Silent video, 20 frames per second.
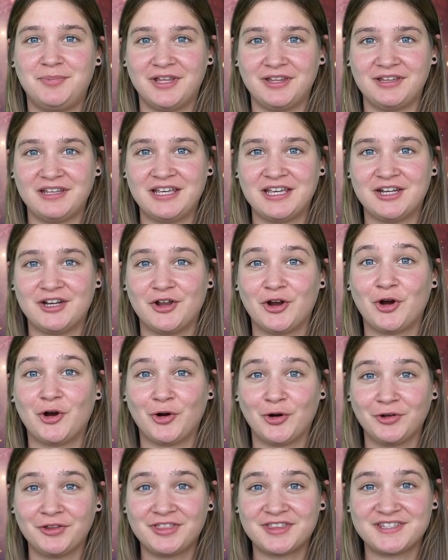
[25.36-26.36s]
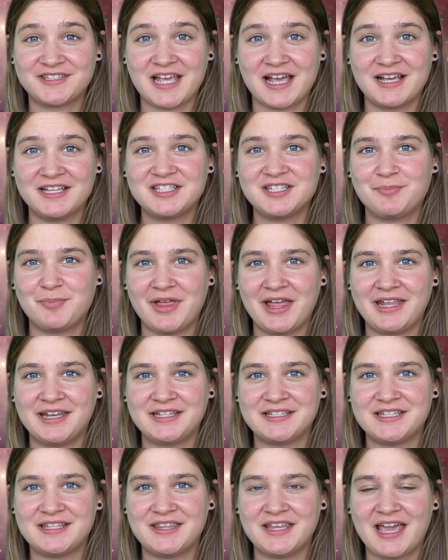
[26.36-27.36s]
billion Earth-sized
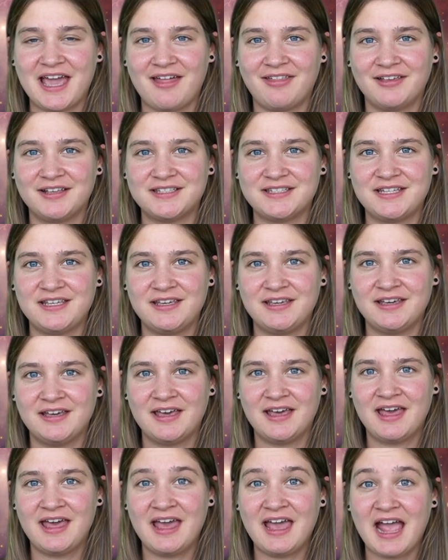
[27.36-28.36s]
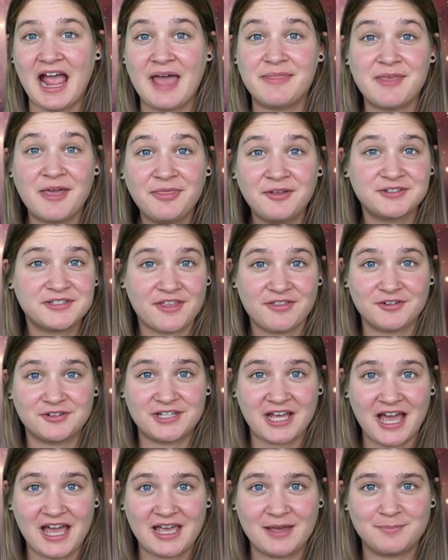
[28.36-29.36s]
planets in the galaxy, and then there's other
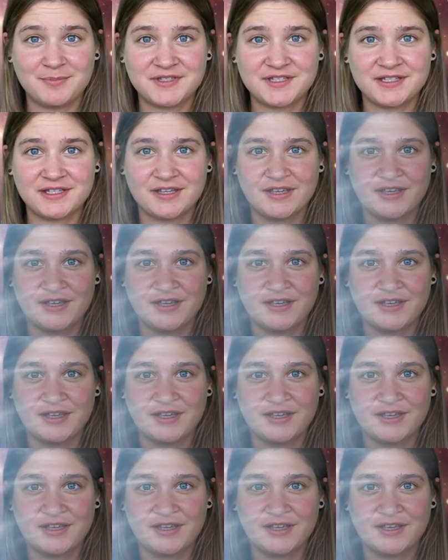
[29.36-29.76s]
types.